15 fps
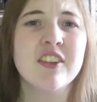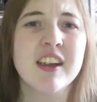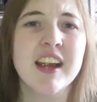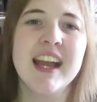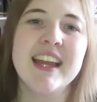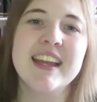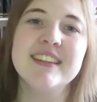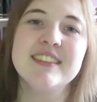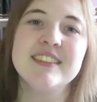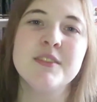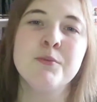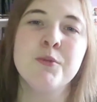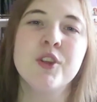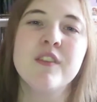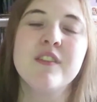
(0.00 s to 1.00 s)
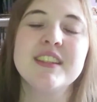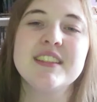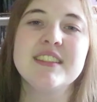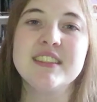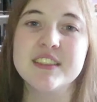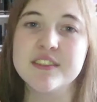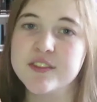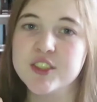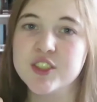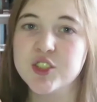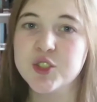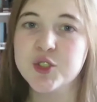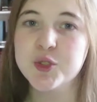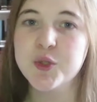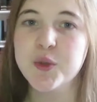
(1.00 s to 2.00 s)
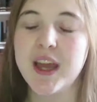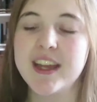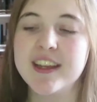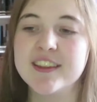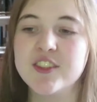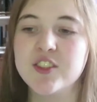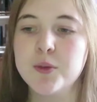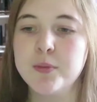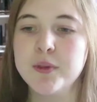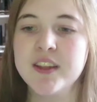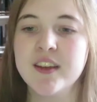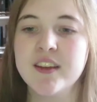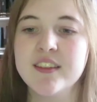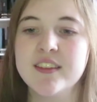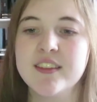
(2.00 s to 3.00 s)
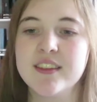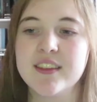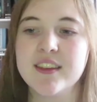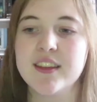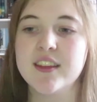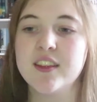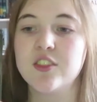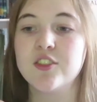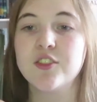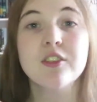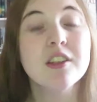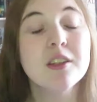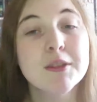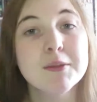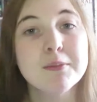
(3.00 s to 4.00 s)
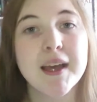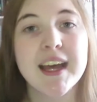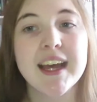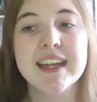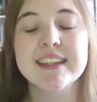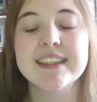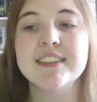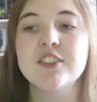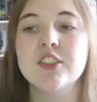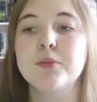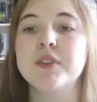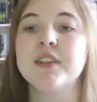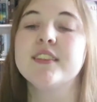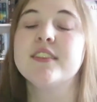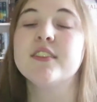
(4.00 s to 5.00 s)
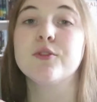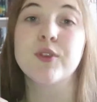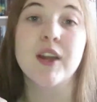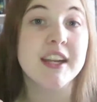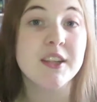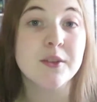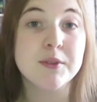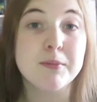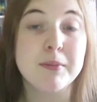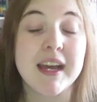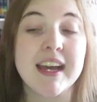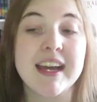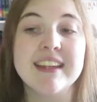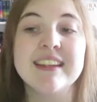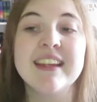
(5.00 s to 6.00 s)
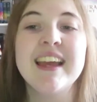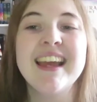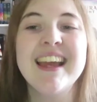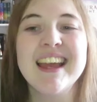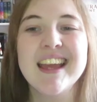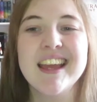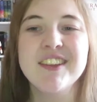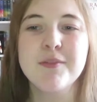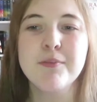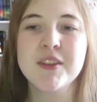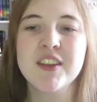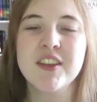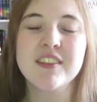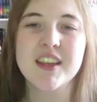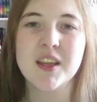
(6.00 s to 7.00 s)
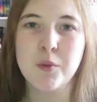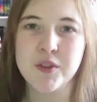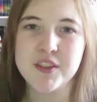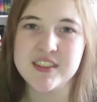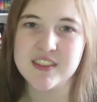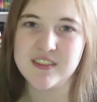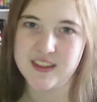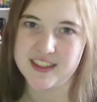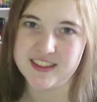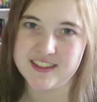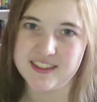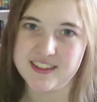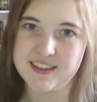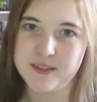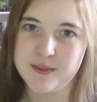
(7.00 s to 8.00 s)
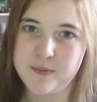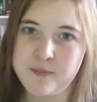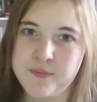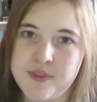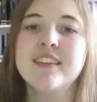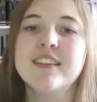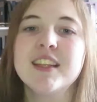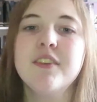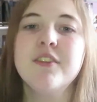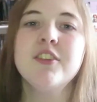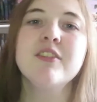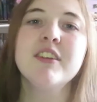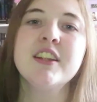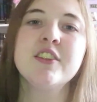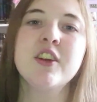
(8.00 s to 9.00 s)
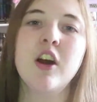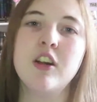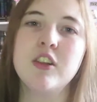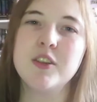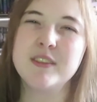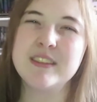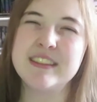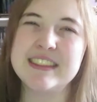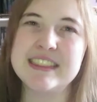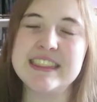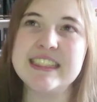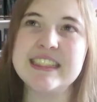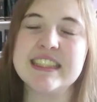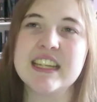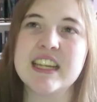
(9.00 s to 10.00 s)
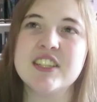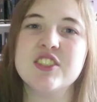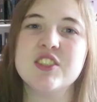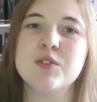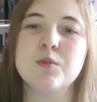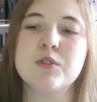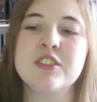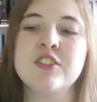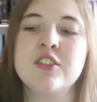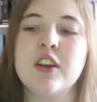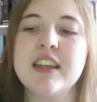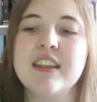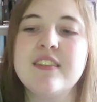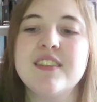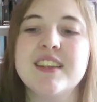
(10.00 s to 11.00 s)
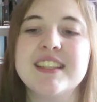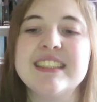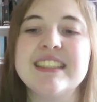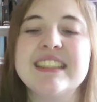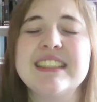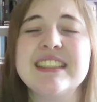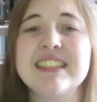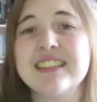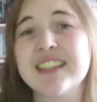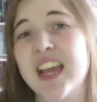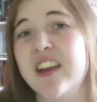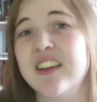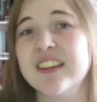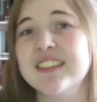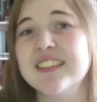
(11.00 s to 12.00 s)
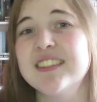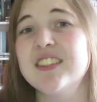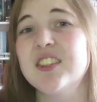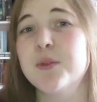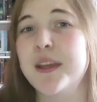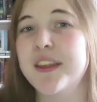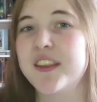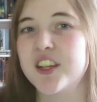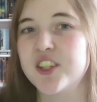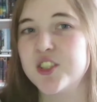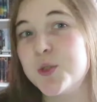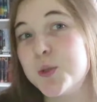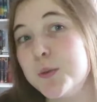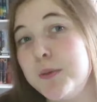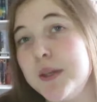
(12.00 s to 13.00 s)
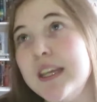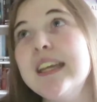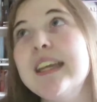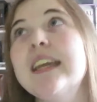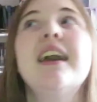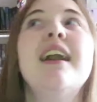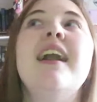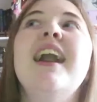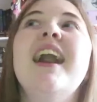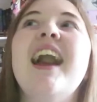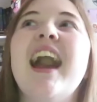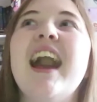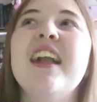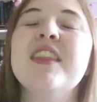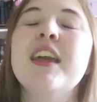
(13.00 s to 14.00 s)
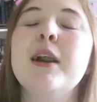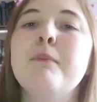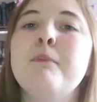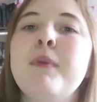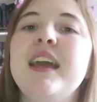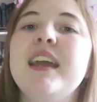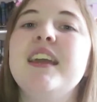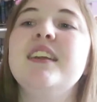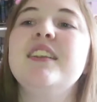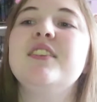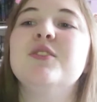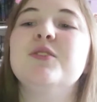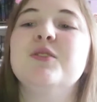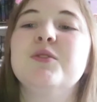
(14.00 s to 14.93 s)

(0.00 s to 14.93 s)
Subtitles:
or a hate, this is more of an indifferent to, and it's not because the story was bad, it's not because the writing was bad, it's because I wasn't invested. I discovered around Hollow City that I just was not invested in these characters in the way that I should be, and that made